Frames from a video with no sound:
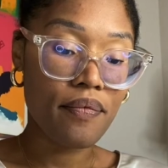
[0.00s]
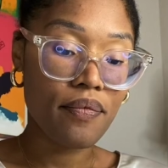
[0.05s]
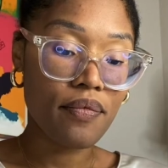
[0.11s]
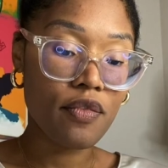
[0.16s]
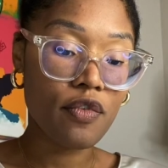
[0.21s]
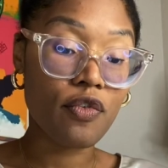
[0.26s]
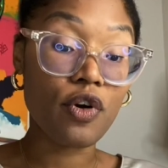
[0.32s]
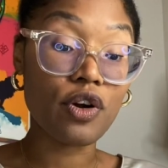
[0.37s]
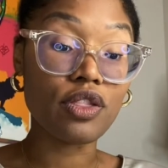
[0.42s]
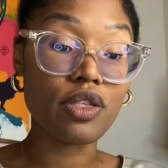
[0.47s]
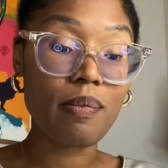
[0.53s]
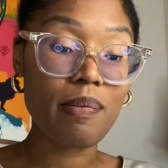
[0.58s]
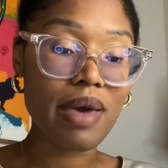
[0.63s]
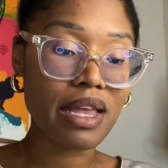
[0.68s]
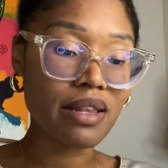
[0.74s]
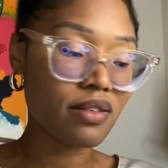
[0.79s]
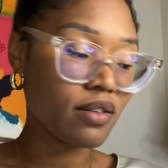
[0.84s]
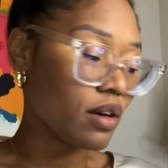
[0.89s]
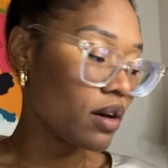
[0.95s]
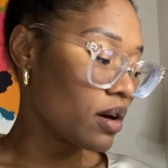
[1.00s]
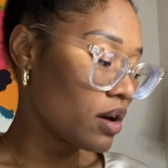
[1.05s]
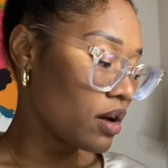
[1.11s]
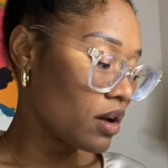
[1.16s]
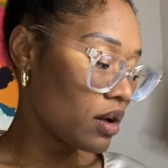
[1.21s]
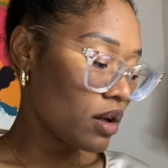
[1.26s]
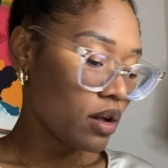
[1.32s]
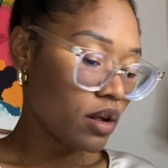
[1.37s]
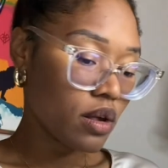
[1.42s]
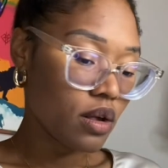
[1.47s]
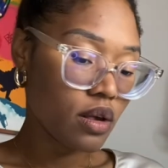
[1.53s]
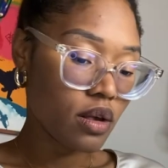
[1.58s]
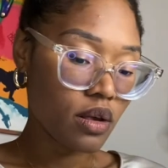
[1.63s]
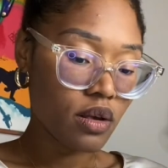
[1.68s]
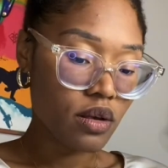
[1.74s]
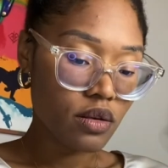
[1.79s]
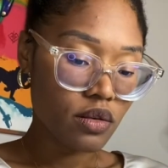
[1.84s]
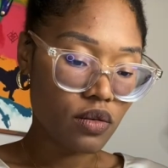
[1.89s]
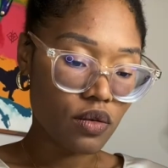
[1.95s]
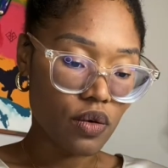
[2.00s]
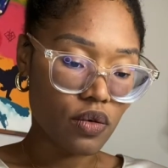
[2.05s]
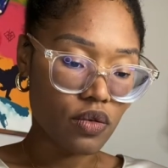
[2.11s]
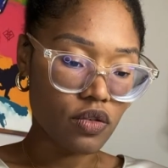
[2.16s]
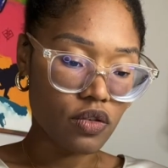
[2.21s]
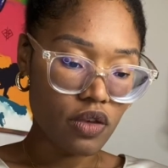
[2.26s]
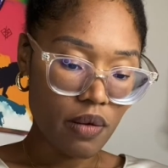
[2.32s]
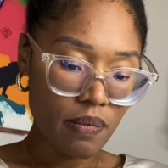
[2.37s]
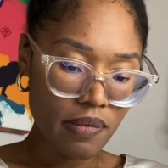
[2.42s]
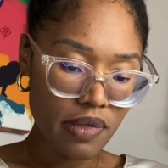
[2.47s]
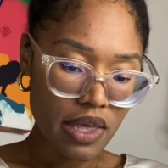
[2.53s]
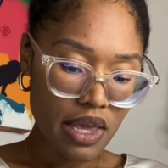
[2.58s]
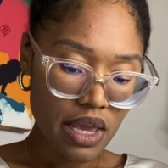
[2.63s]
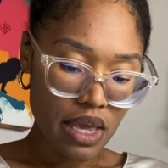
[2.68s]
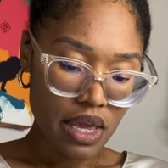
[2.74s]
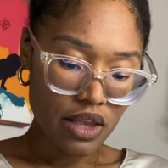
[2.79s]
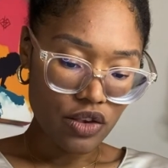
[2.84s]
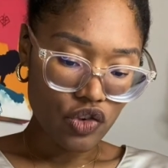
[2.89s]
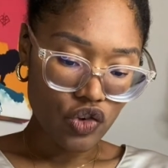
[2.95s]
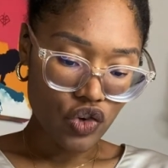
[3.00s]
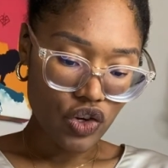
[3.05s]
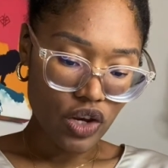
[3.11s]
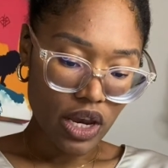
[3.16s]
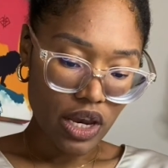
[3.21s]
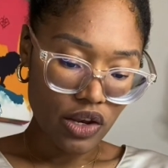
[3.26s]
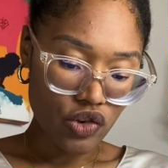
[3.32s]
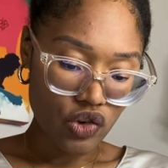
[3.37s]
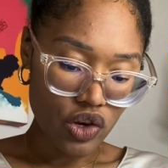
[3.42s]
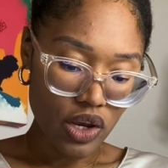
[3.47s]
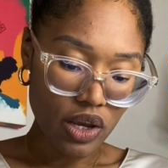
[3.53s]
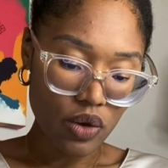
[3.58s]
for the better. So something is changing.